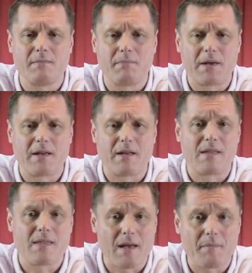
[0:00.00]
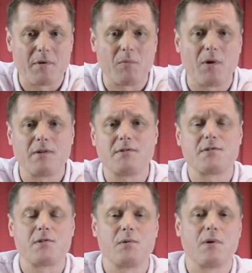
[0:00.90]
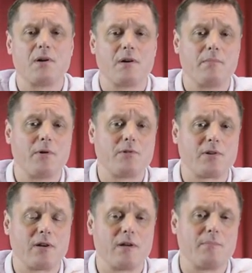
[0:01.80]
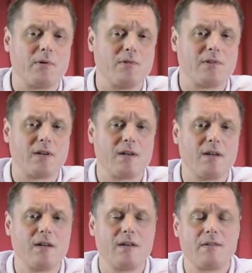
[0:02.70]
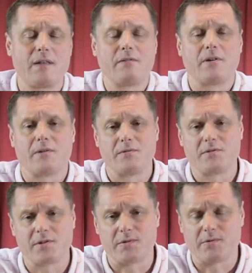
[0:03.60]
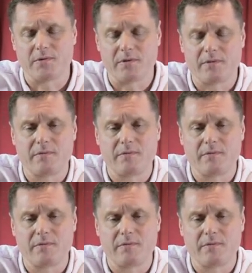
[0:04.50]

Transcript: making them the ones who are emotionally abusing their own children.